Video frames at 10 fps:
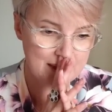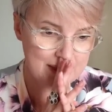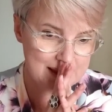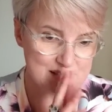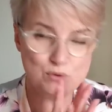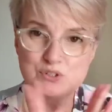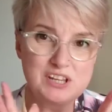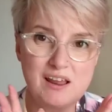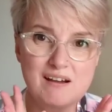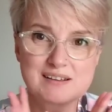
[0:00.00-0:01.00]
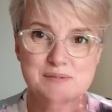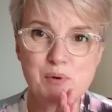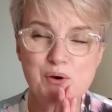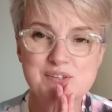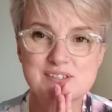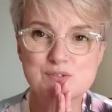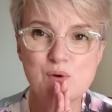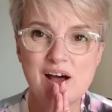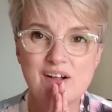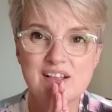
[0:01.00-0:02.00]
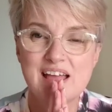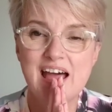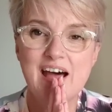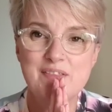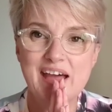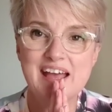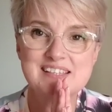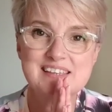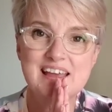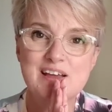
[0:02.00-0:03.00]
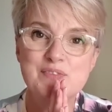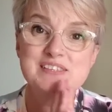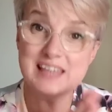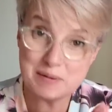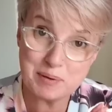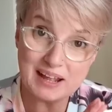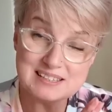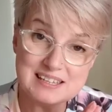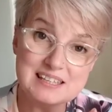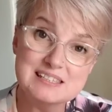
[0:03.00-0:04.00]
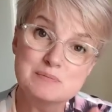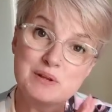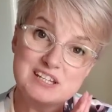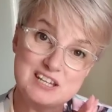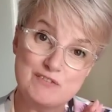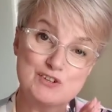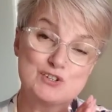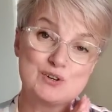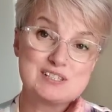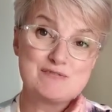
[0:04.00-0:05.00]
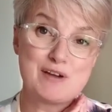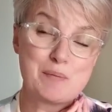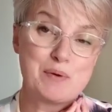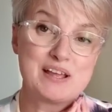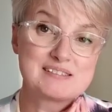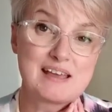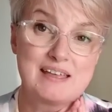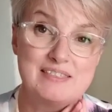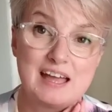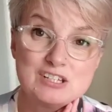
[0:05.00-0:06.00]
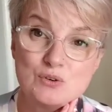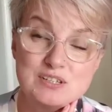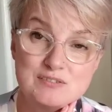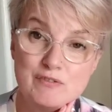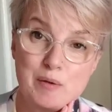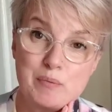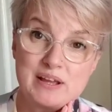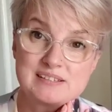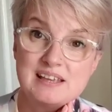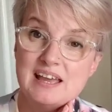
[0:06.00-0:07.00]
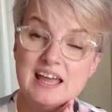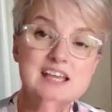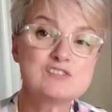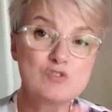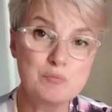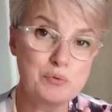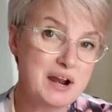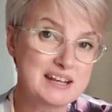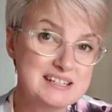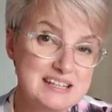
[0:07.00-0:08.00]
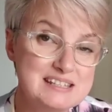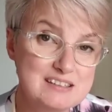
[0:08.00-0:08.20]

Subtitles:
I think it's called Deluxe box as well, and that has the same patterns but a different choice of fabrics, and that choice of fabrics is from branded.